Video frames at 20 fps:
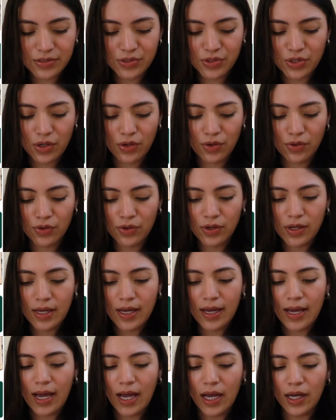So
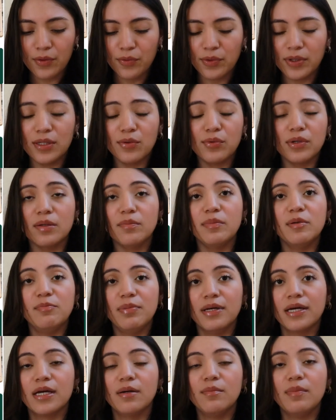I really want to be
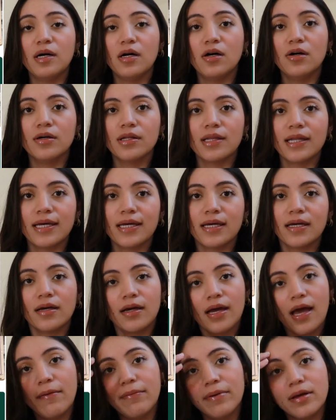big about like
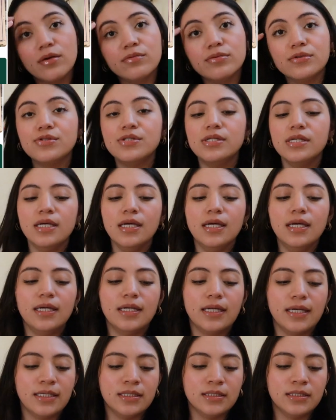having a routine
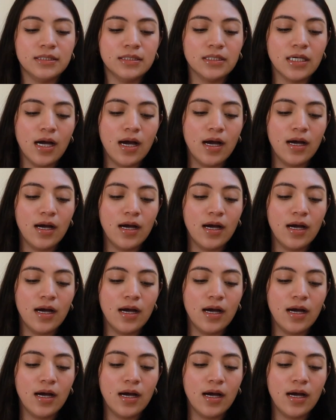and